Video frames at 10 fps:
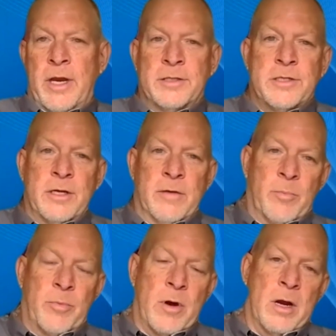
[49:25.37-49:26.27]
density
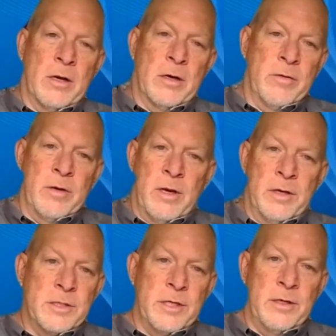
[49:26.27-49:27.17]
of the product and the
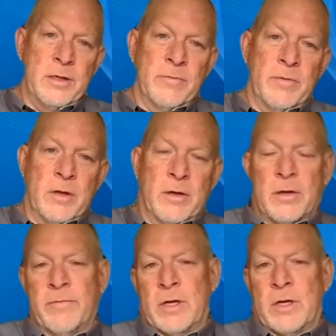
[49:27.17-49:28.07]
density of
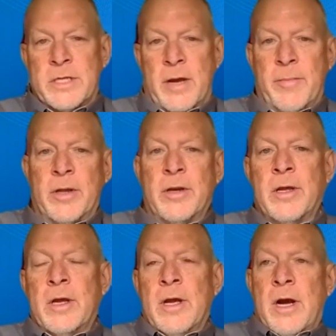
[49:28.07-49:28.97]
the contaminant.
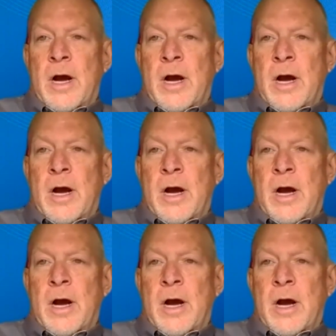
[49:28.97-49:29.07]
